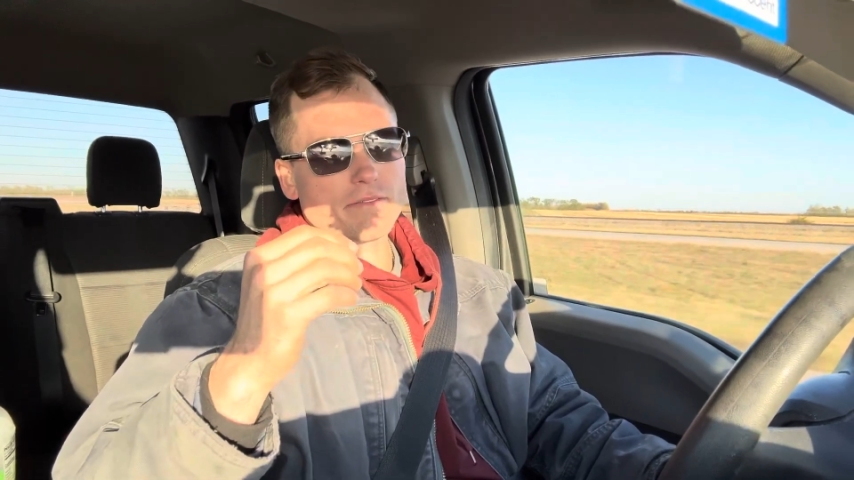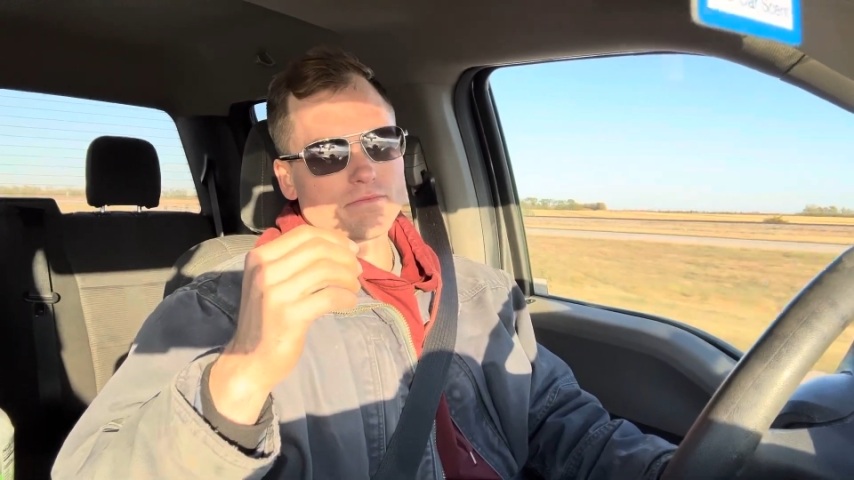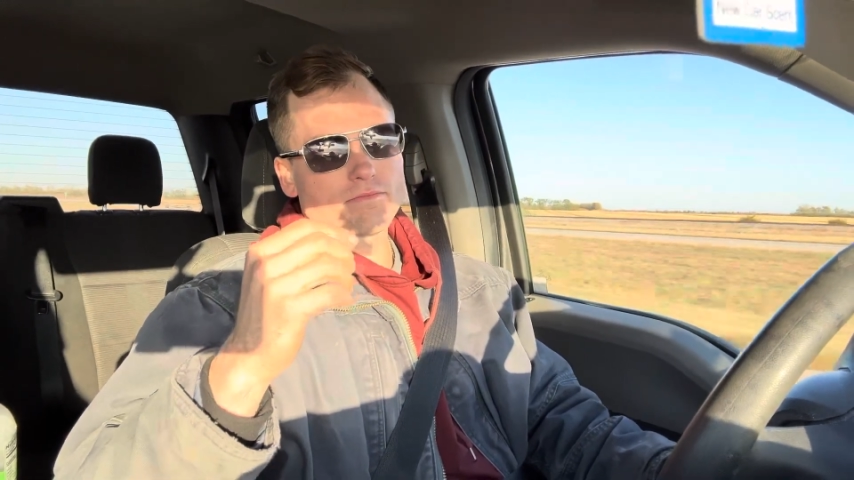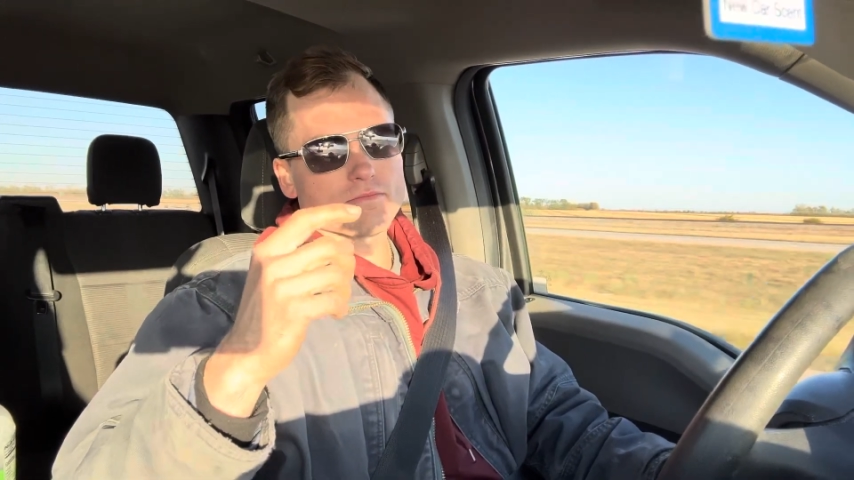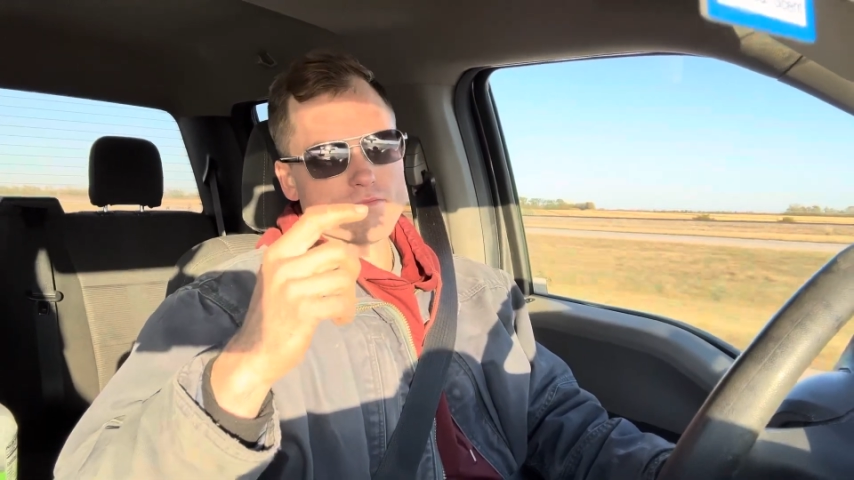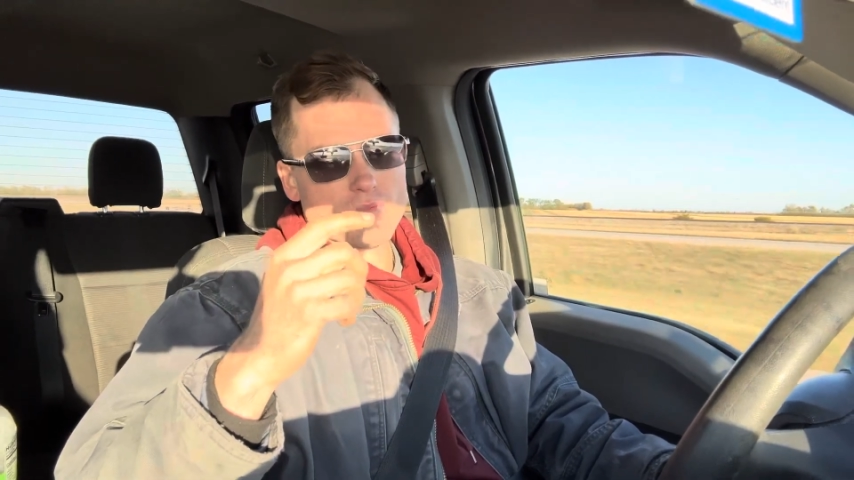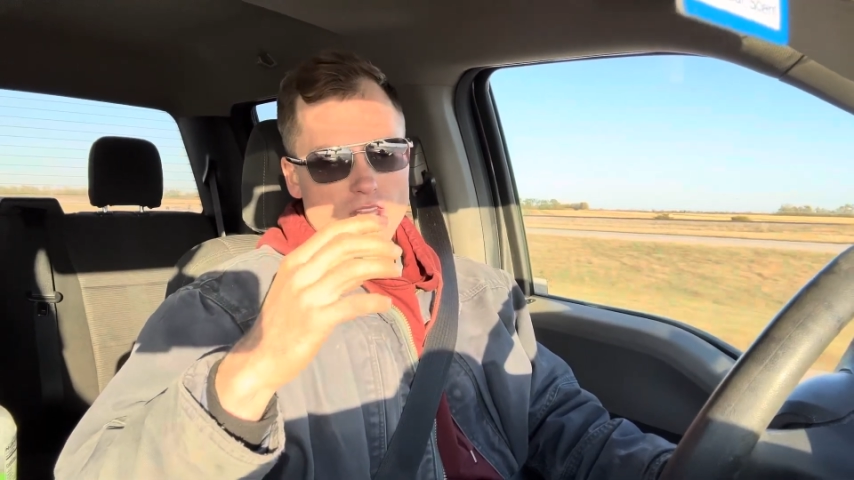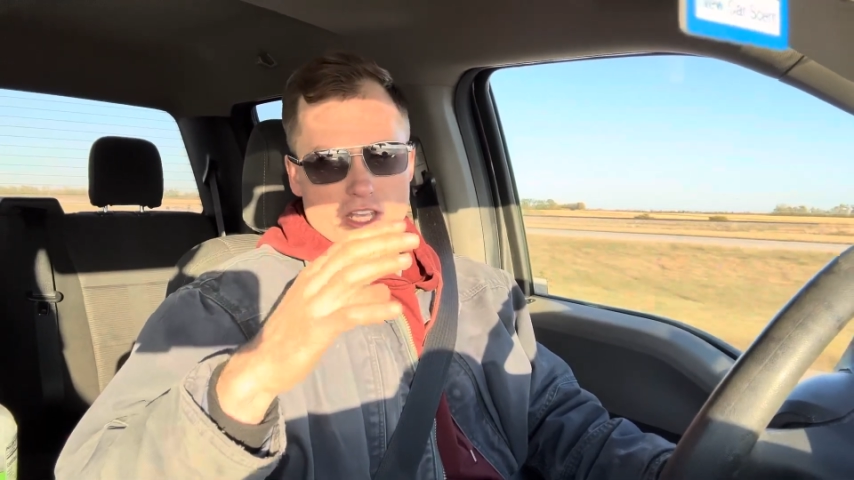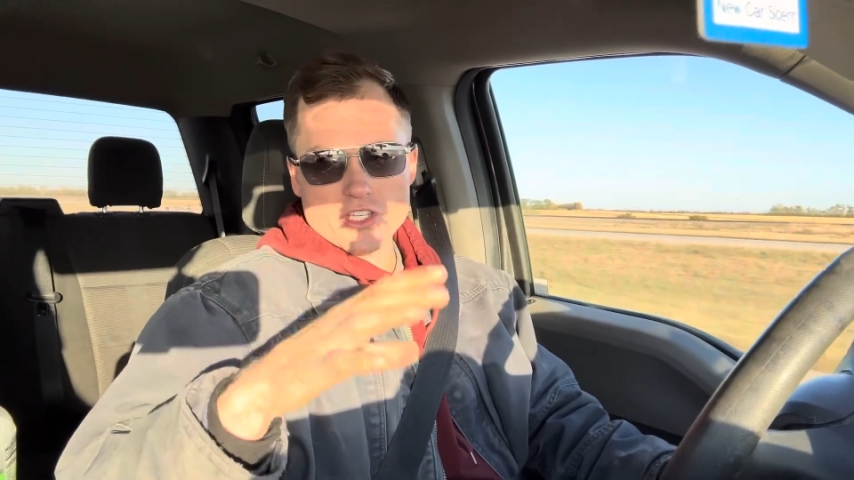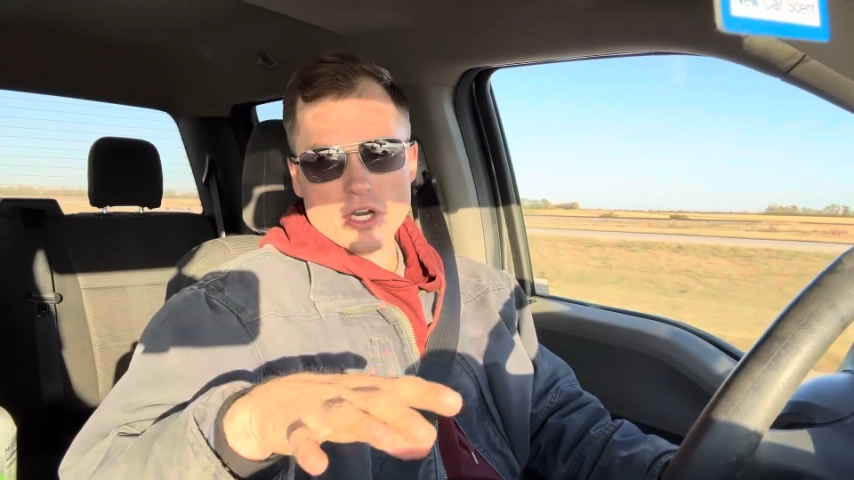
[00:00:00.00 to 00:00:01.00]

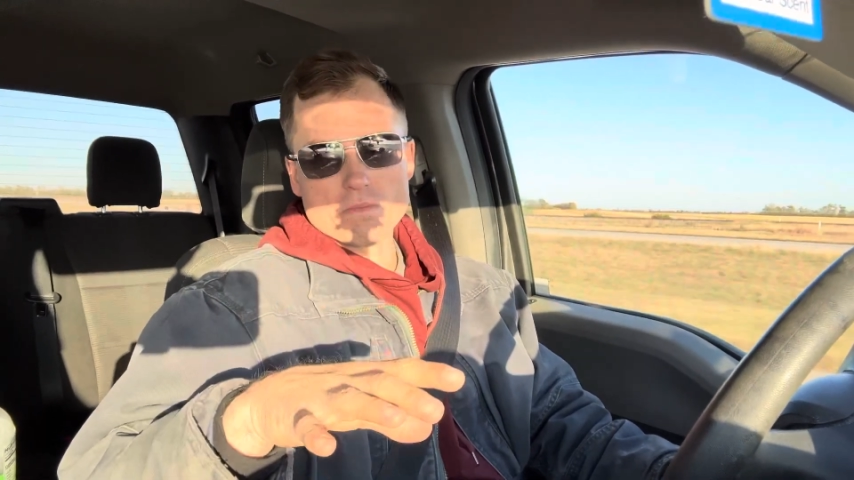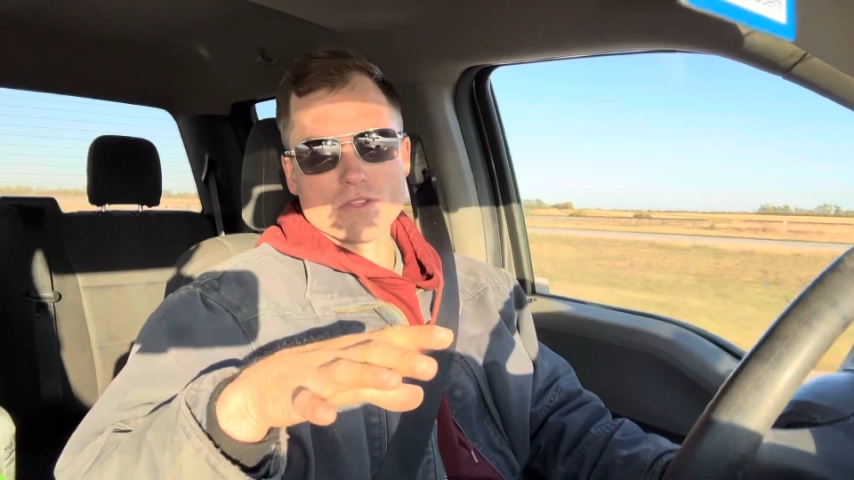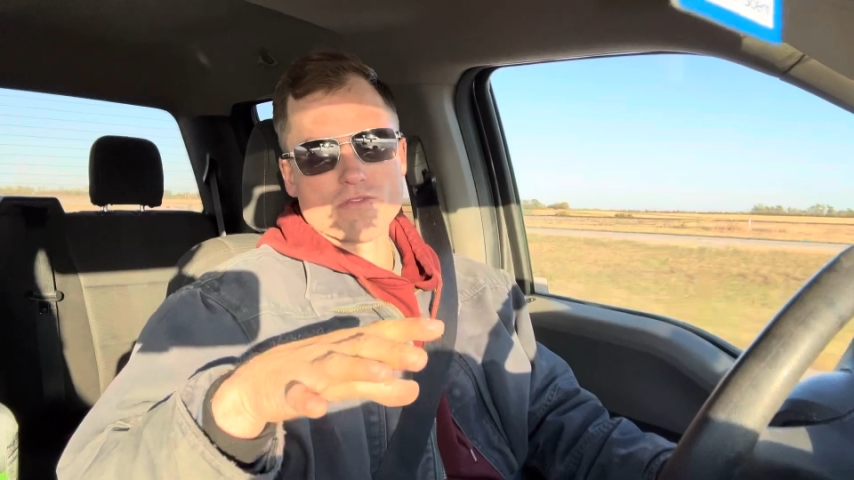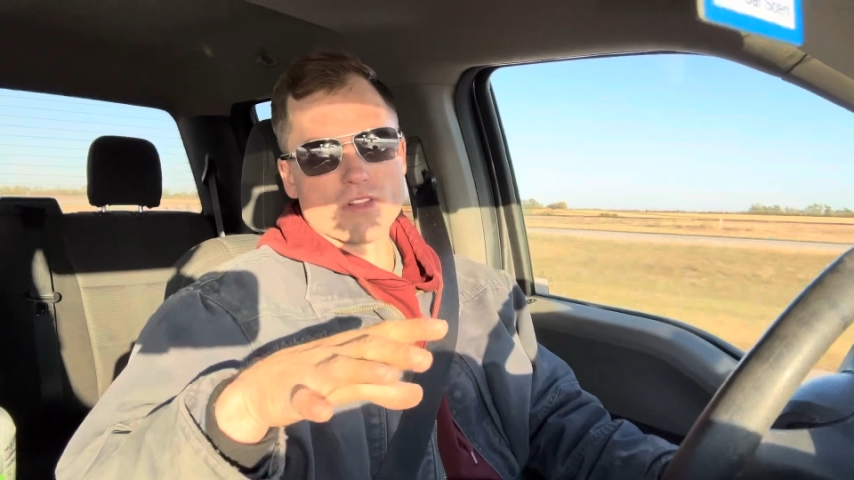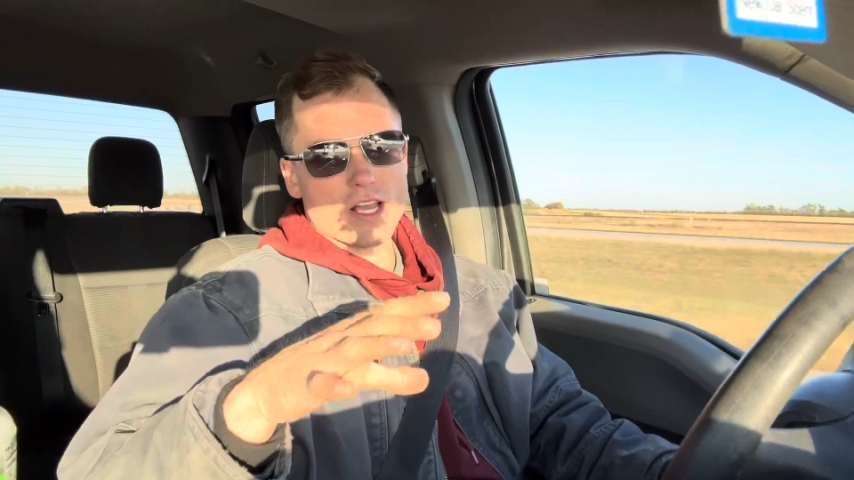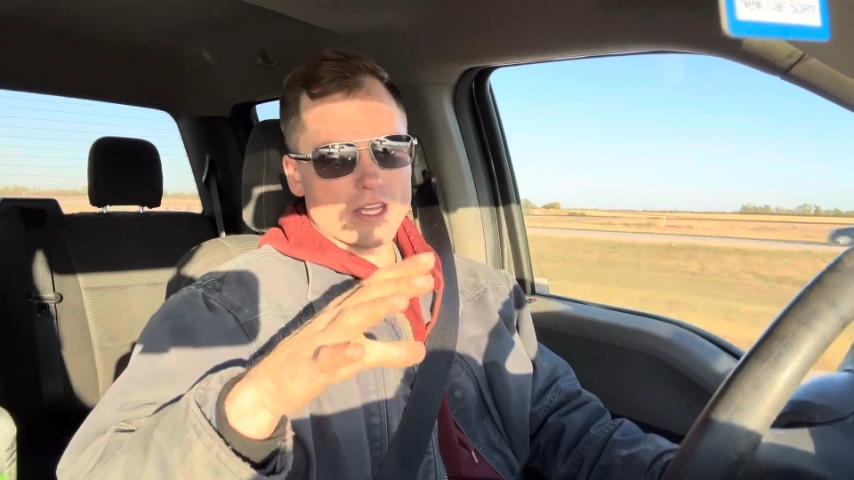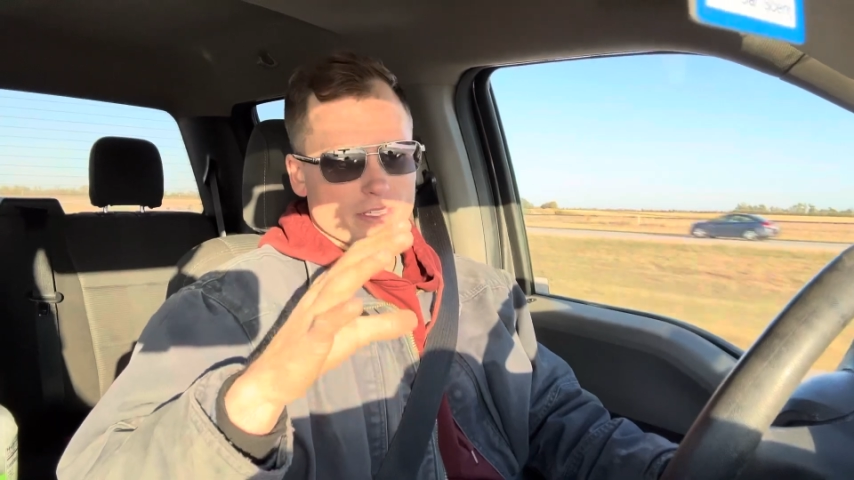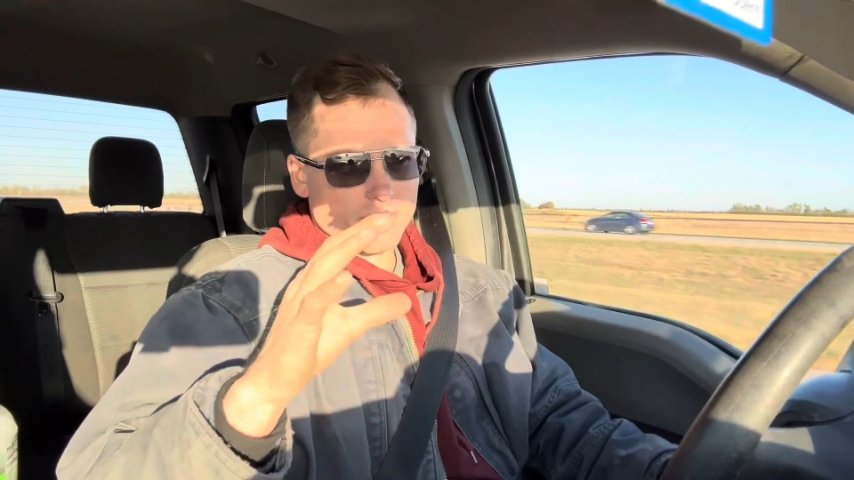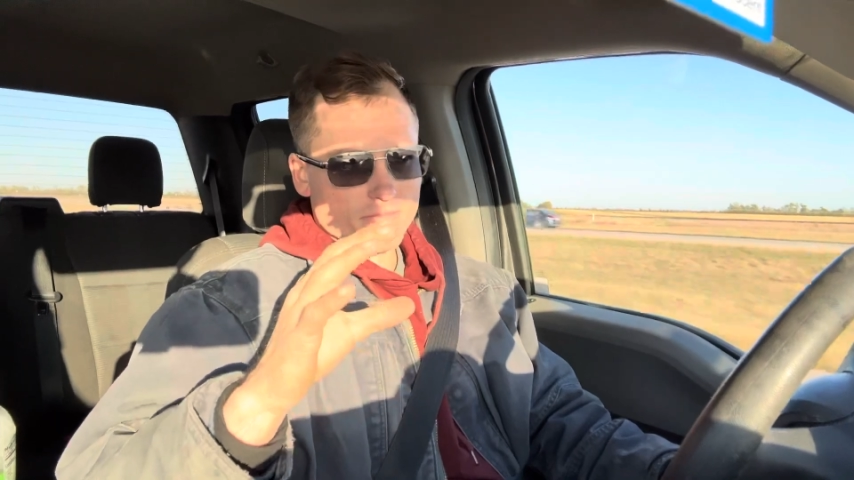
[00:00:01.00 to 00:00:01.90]
in terms of like